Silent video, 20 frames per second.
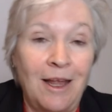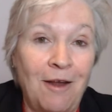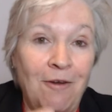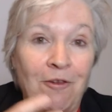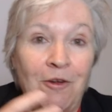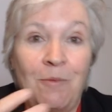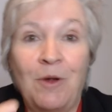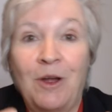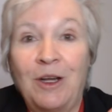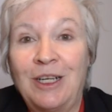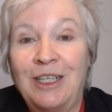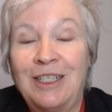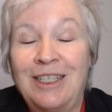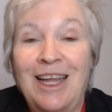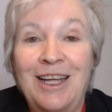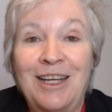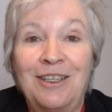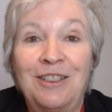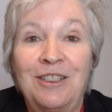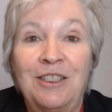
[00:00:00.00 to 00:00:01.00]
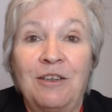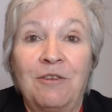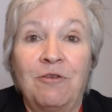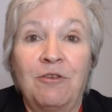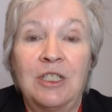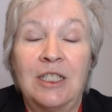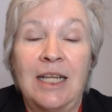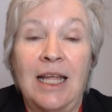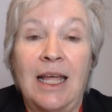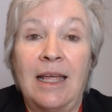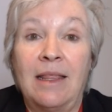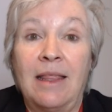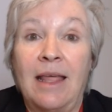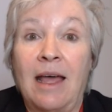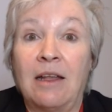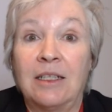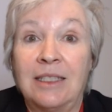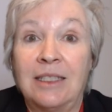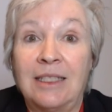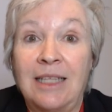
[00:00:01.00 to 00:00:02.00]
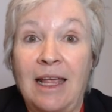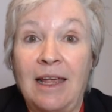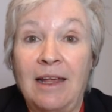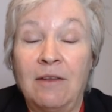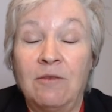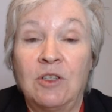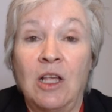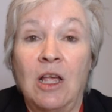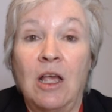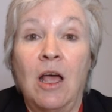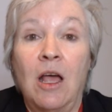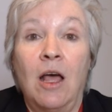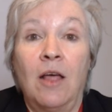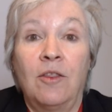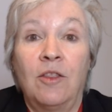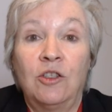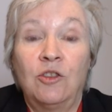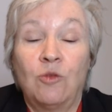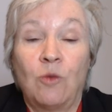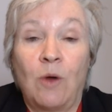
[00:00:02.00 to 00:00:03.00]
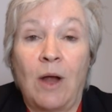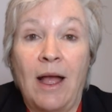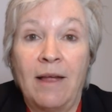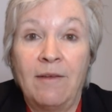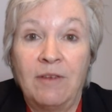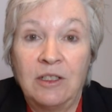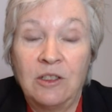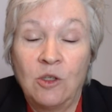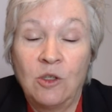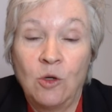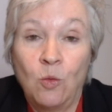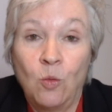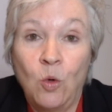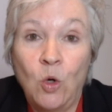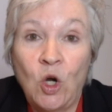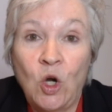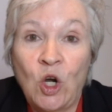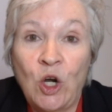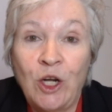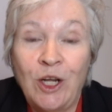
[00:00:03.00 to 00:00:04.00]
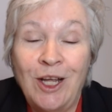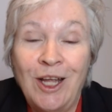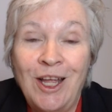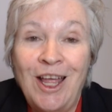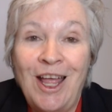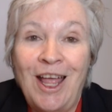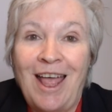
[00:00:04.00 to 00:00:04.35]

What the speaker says: Everybody take a different day. That saves the drive into work,